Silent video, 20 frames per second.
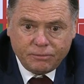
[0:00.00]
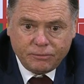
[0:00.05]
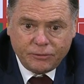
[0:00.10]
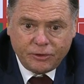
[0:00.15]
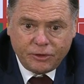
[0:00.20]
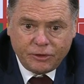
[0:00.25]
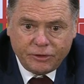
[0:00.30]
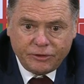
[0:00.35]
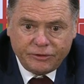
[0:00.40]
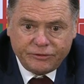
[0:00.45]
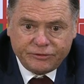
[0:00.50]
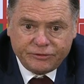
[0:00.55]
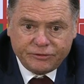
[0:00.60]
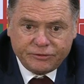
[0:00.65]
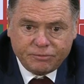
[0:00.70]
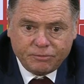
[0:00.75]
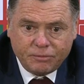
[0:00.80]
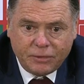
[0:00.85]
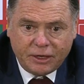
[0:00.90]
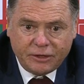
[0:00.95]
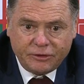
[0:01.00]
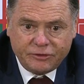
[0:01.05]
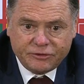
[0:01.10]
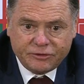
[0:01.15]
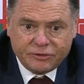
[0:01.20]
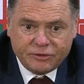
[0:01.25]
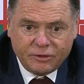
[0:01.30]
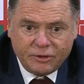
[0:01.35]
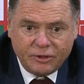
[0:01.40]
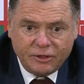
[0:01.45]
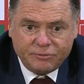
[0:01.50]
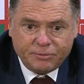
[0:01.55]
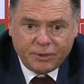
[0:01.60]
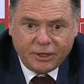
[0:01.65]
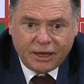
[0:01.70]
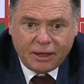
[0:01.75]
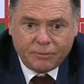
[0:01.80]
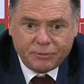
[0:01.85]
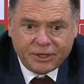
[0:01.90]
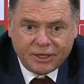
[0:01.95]
he's
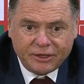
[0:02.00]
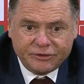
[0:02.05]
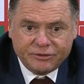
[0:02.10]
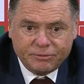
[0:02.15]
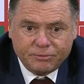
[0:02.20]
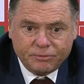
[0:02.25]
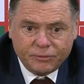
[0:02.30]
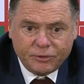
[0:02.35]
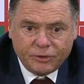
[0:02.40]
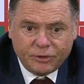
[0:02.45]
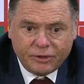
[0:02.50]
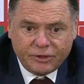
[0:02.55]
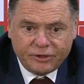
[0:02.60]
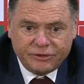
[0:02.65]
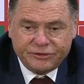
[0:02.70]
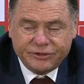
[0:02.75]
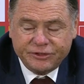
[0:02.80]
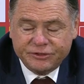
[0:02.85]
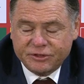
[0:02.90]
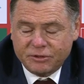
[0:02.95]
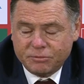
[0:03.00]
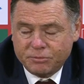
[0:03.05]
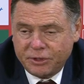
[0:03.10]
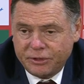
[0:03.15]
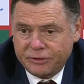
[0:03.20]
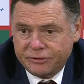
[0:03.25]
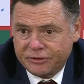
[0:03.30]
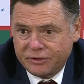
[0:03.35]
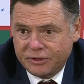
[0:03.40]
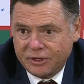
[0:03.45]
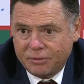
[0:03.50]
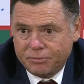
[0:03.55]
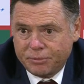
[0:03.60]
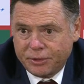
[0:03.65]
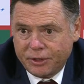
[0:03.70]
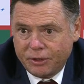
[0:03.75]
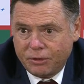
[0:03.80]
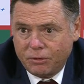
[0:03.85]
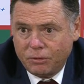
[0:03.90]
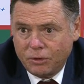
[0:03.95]
been able to get some consistent minutes in the
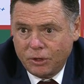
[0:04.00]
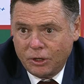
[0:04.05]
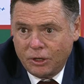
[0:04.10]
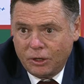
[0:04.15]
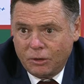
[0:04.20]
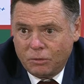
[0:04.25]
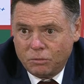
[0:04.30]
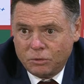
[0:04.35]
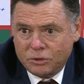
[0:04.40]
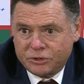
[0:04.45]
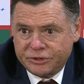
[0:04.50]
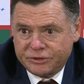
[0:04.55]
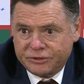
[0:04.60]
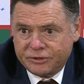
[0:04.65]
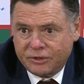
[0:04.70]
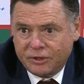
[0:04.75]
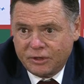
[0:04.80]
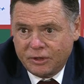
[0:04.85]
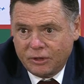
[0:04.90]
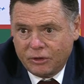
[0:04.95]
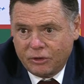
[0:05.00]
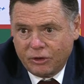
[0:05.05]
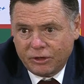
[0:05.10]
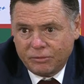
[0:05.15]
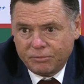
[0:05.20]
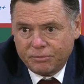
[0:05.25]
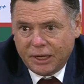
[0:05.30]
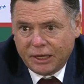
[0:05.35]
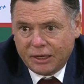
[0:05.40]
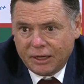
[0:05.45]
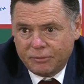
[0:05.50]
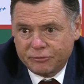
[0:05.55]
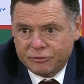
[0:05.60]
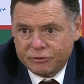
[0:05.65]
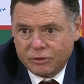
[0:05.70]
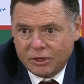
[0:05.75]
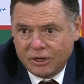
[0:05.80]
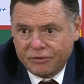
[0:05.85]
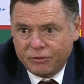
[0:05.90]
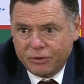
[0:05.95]
NPL, which has got him back up
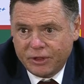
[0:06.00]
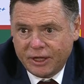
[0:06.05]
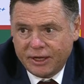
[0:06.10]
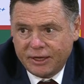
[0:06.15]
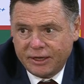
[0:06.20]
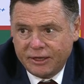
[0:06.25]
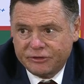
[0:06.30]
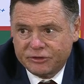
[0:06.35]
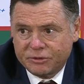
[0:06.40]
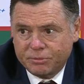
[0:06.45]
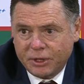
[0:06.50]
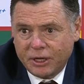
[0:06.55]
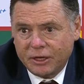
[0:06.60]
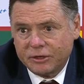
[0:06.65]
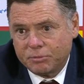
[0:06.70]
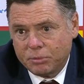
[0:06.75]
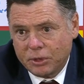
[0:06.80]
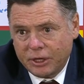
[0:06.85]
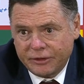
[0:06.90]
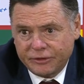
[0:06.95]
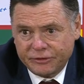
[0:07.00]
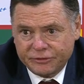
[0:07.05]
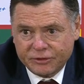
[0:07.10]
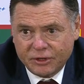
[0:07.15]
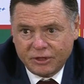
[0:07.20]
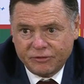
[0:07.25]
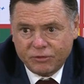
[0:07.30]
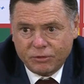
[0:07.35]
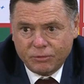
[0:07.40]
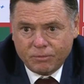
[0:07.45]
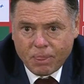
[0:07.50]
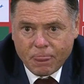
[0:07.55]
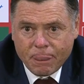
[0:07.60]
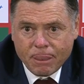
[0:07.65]
to a level that he needs to be at to play at this level.